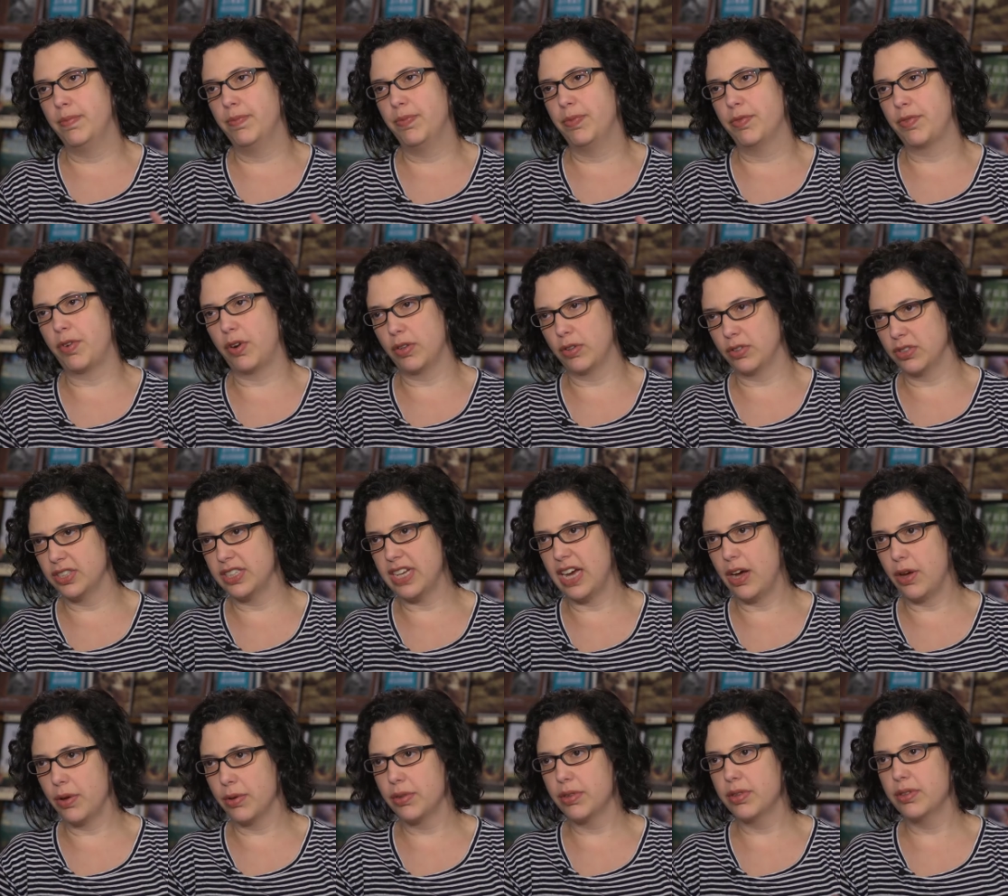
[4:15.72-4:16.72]
farther
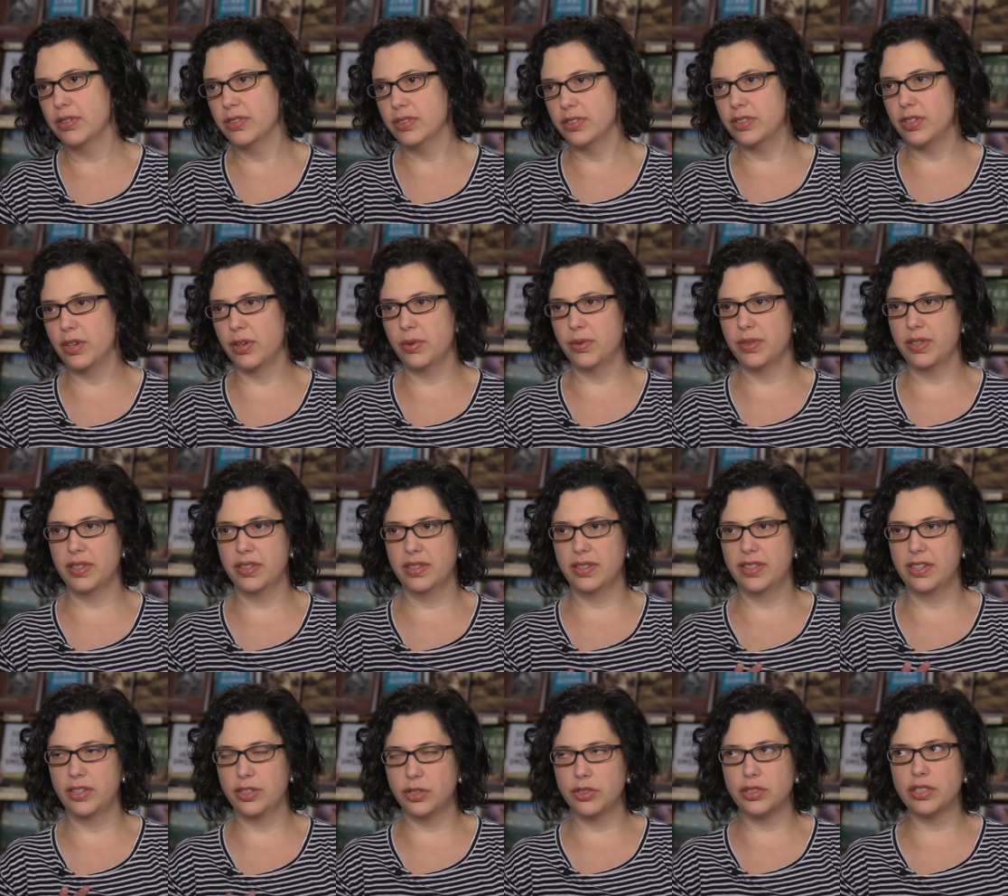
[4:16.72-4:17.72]
south. So
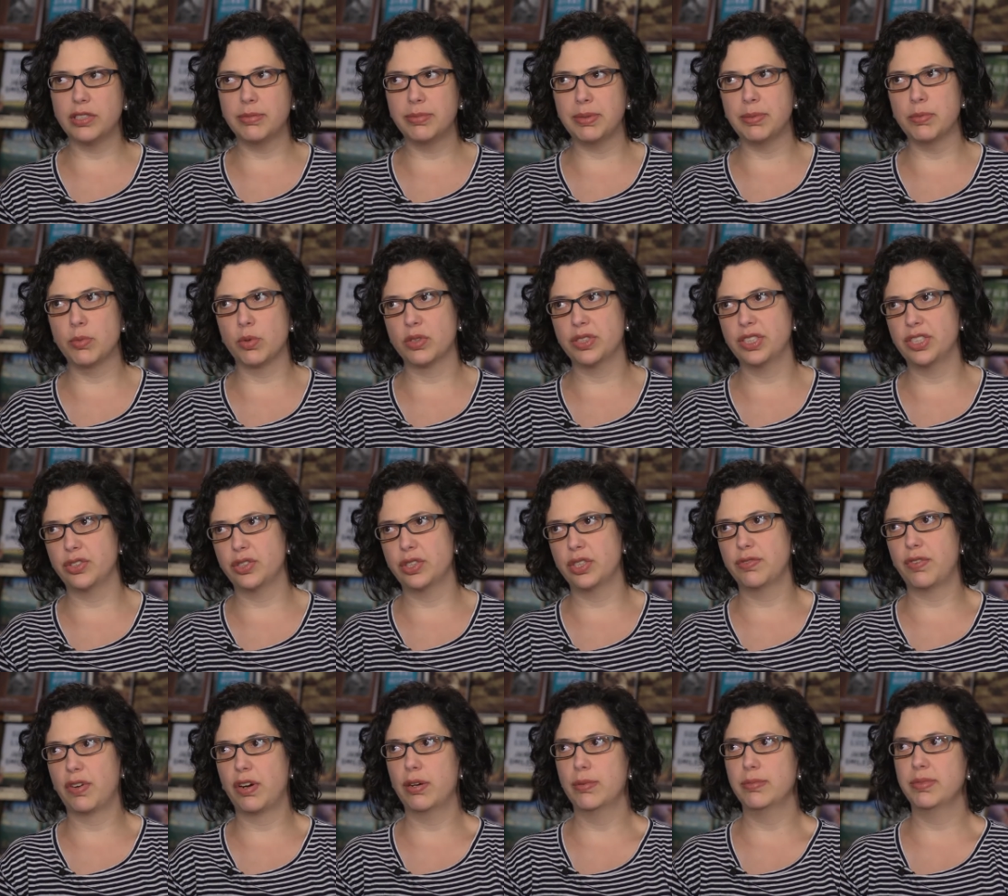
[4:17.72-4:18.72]
there used to be more citrus
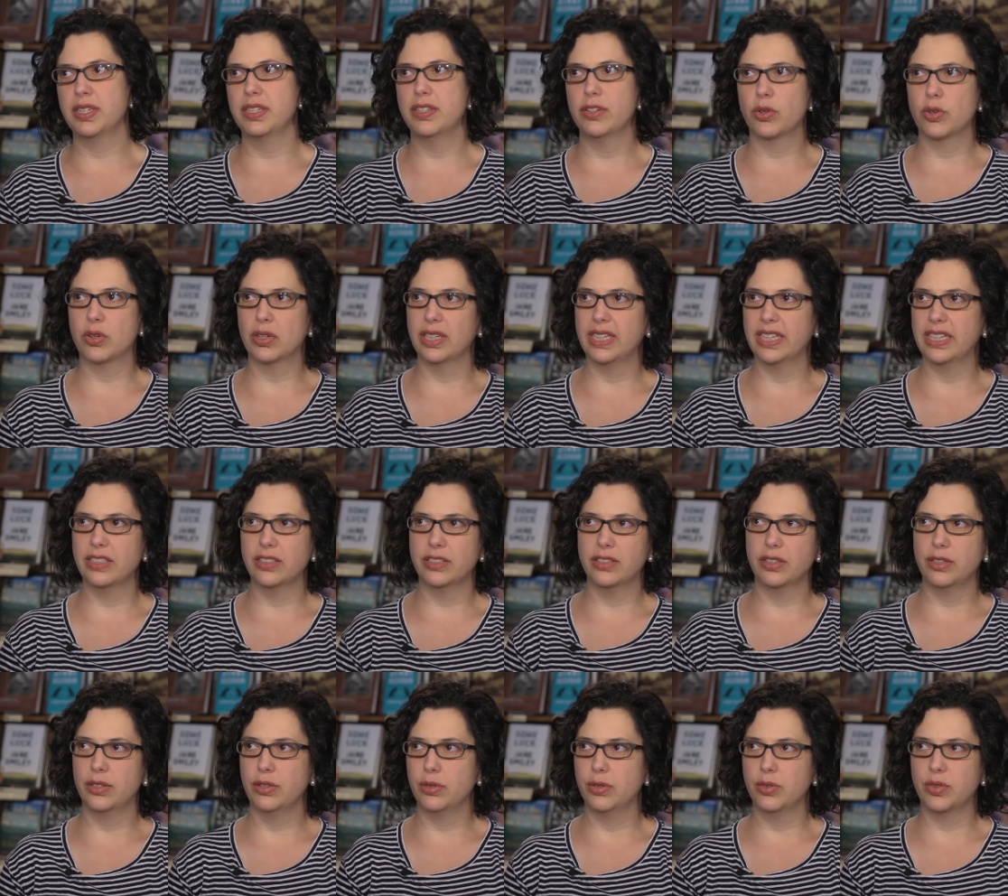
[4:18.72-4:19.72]
farms in the
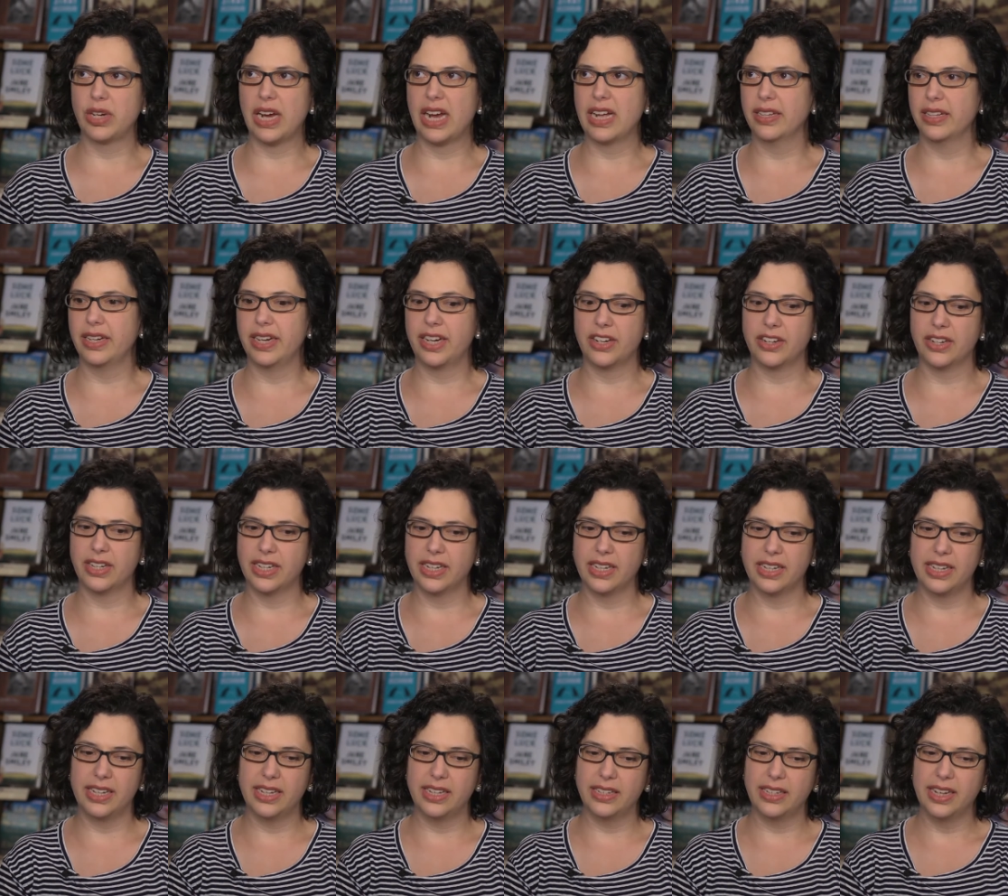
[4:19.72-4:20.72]
Orlando, Ocala
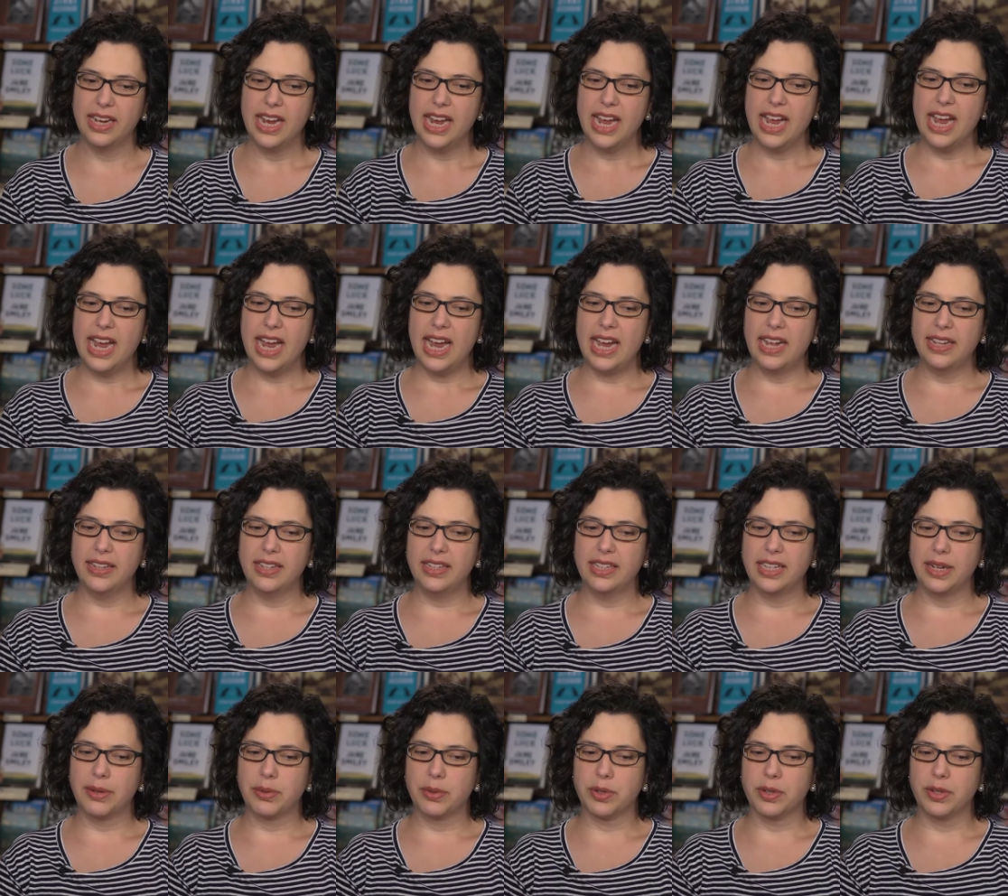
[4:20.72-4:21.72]
area, and then
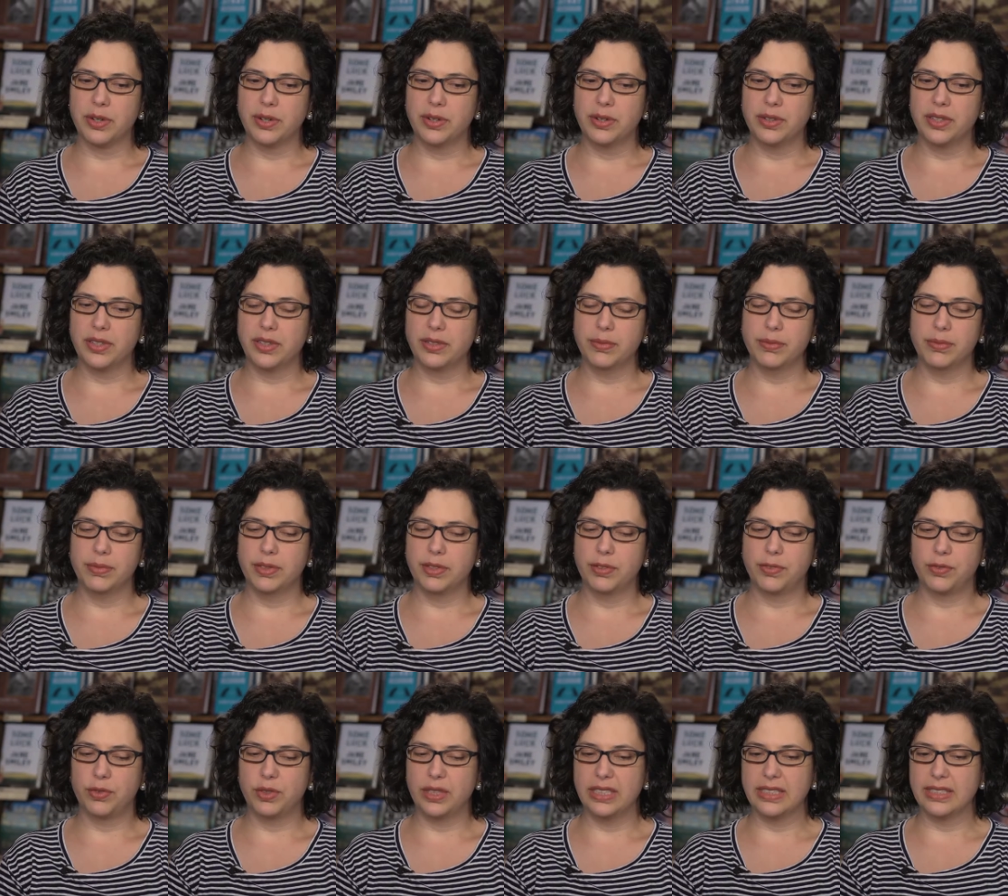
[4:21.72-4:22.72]
the
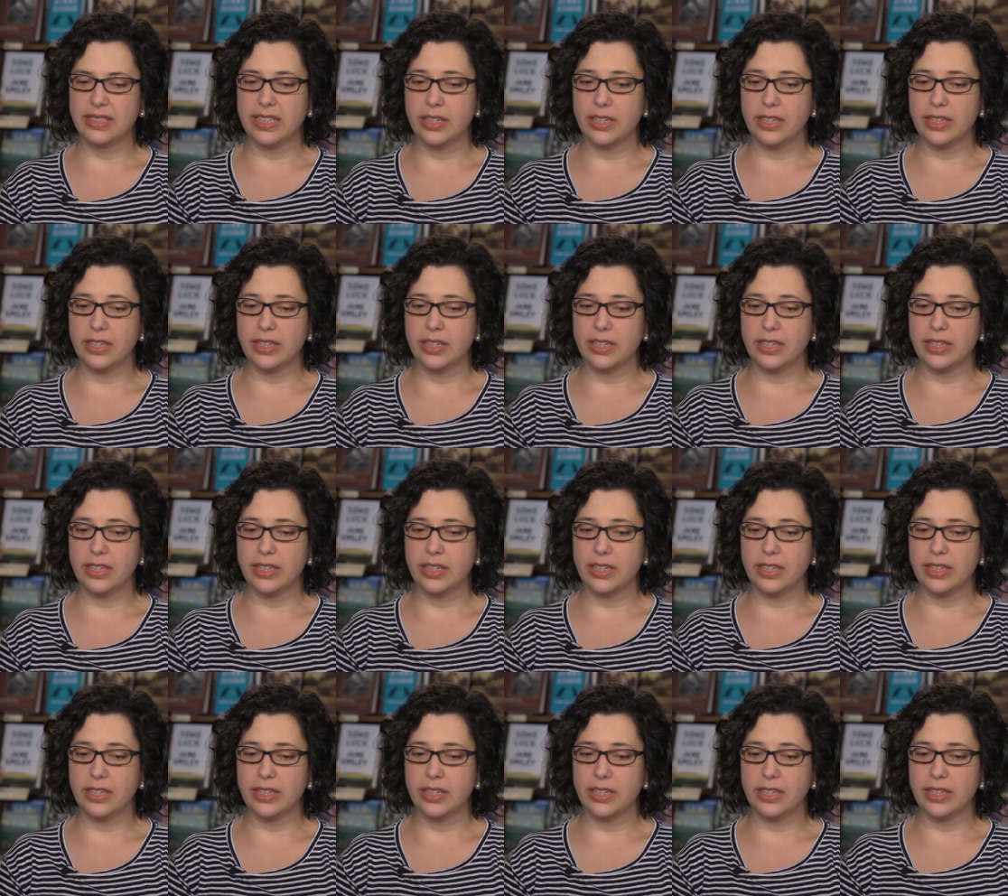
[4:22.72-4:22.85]
freeze